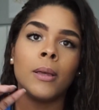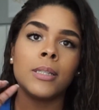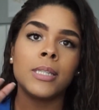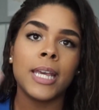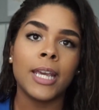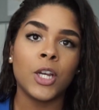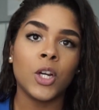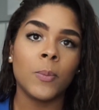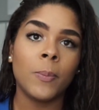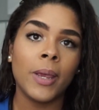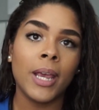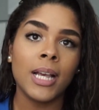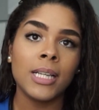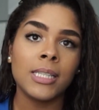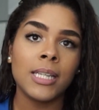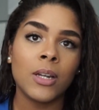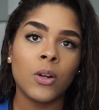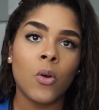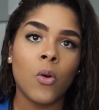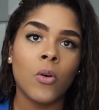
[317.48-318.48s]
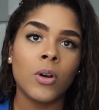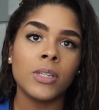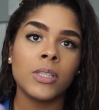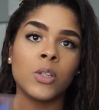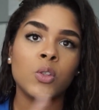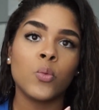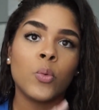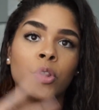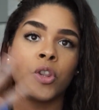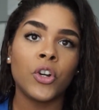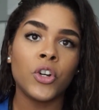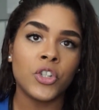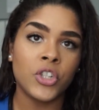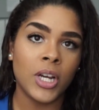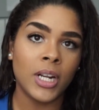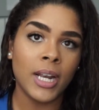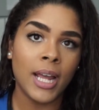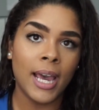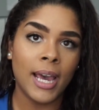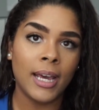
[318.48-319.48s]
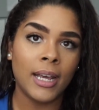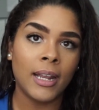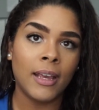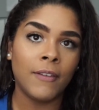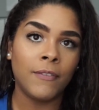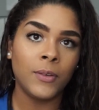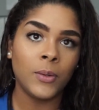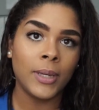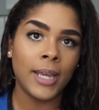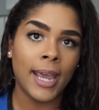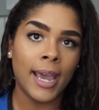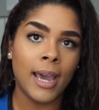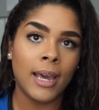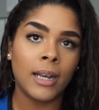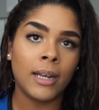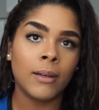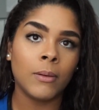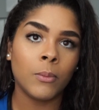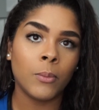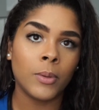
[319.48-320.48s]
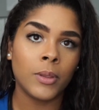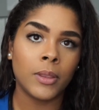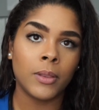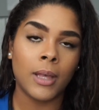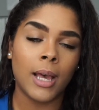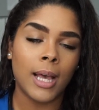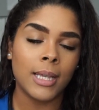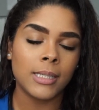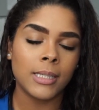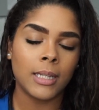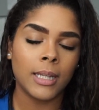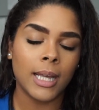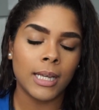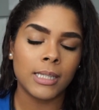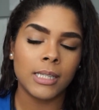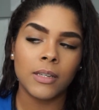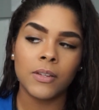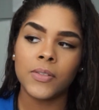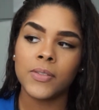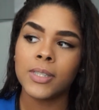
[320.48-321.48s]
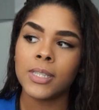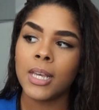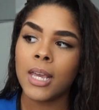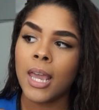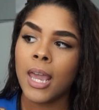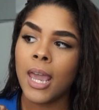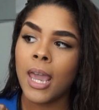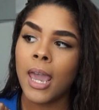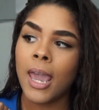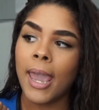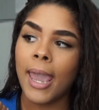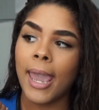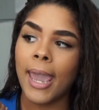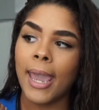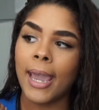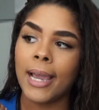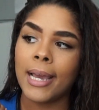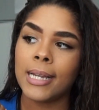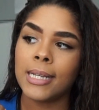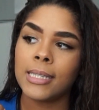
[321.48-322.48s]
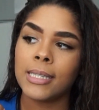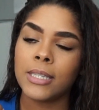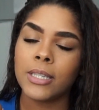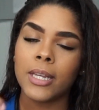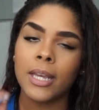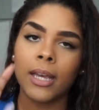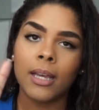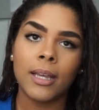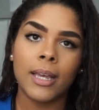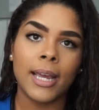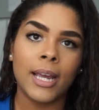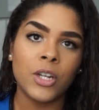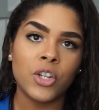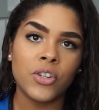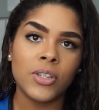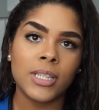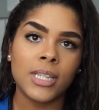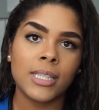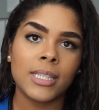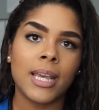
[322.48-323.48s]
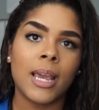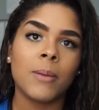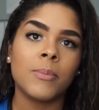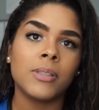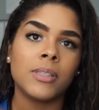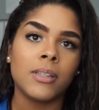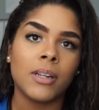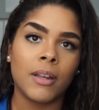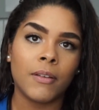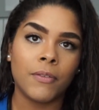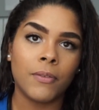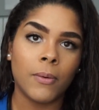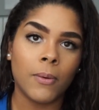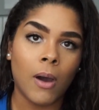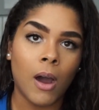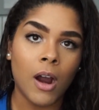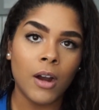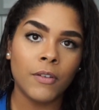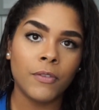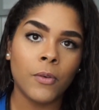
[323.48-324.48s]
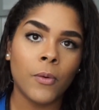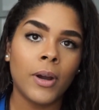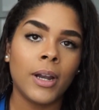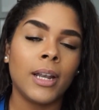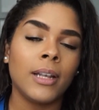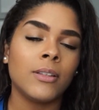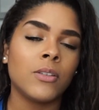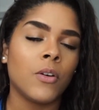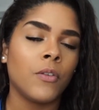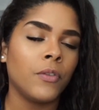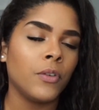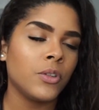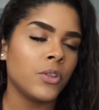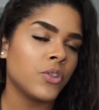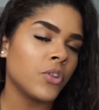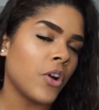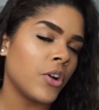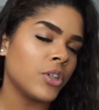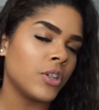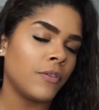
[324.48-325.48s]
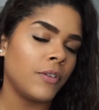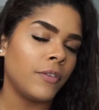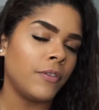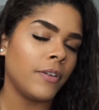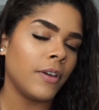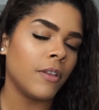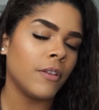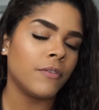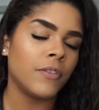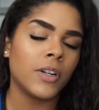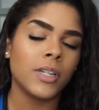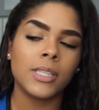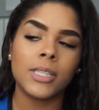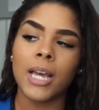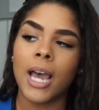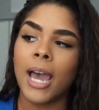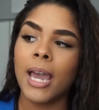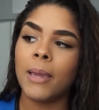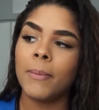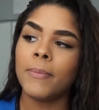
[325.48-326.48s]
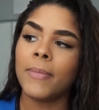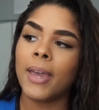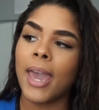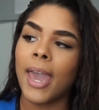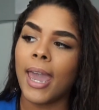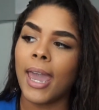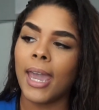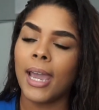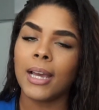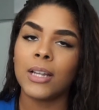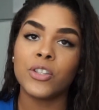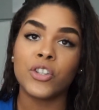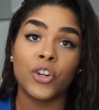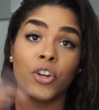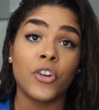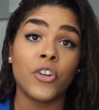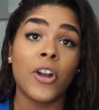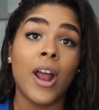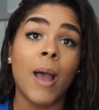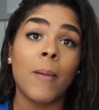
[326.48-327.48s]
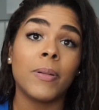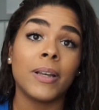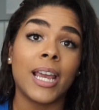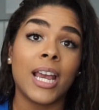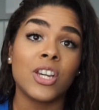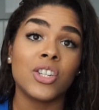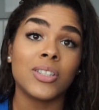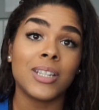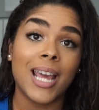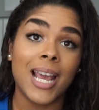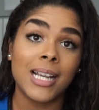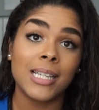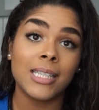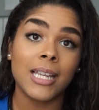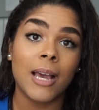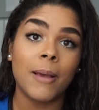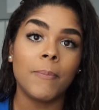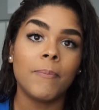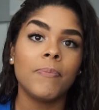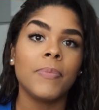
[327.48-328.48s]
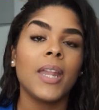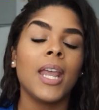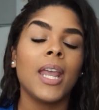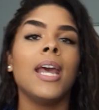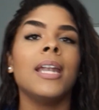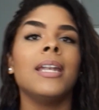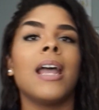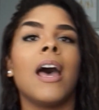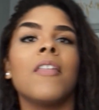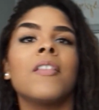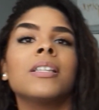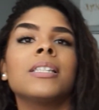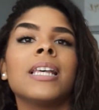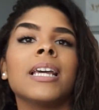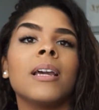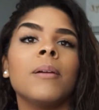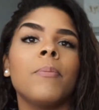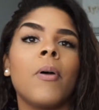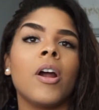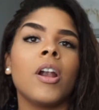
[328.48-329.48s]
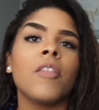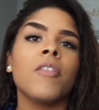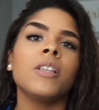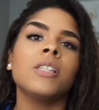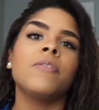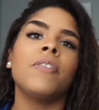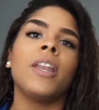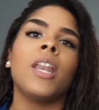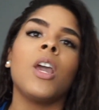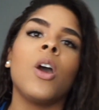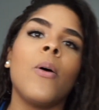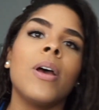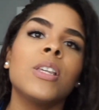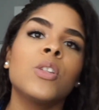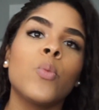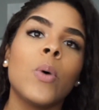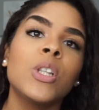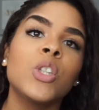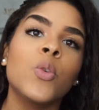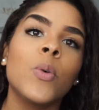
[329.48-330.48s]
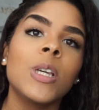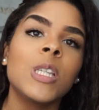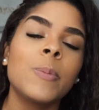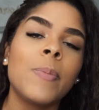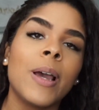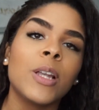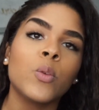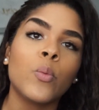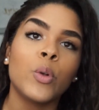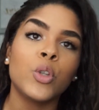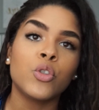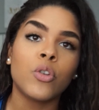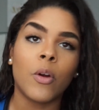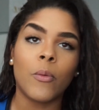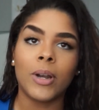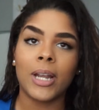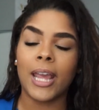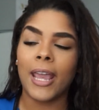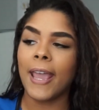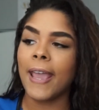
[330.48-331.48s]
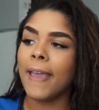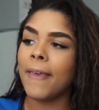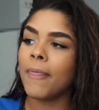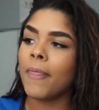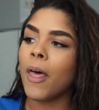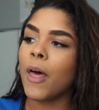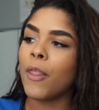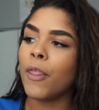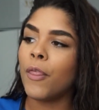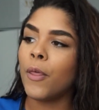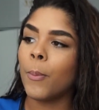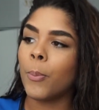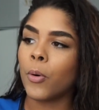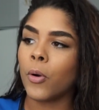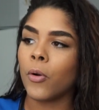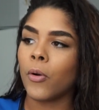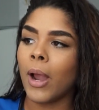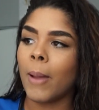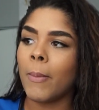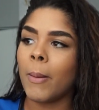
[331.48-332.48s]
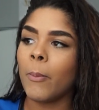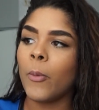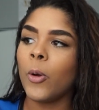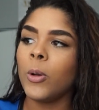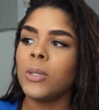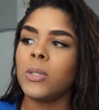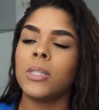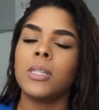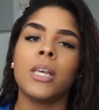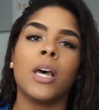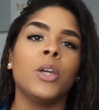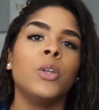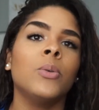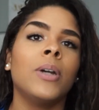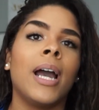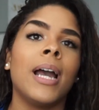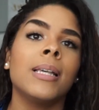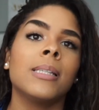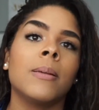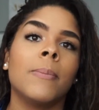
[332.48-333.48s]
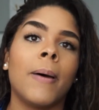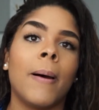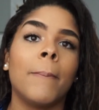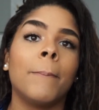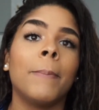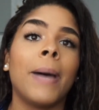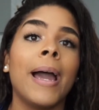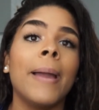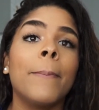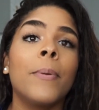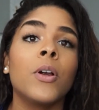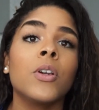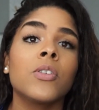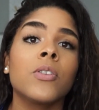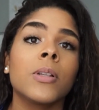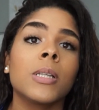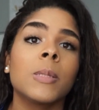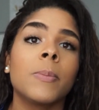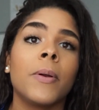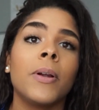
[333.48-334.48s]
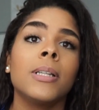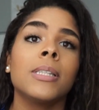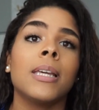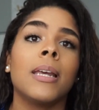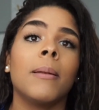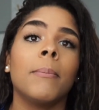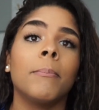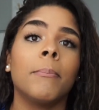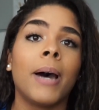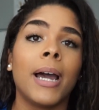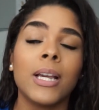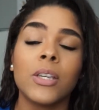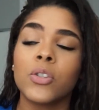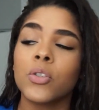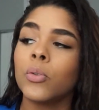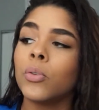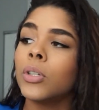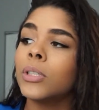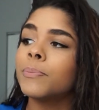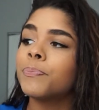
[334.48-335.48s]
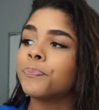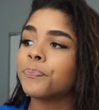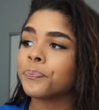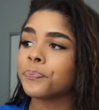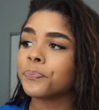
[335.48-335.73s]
Take your BSN courses with your Gen Ed if you can, as electives, and entrance exams, study hard for it. Don't feel discouraged if you fail the first time, and turn your application ASAP. Now, the second part of this video is what to expect once you're already in the program. I'm going to tell you guys about my personal experience in my school.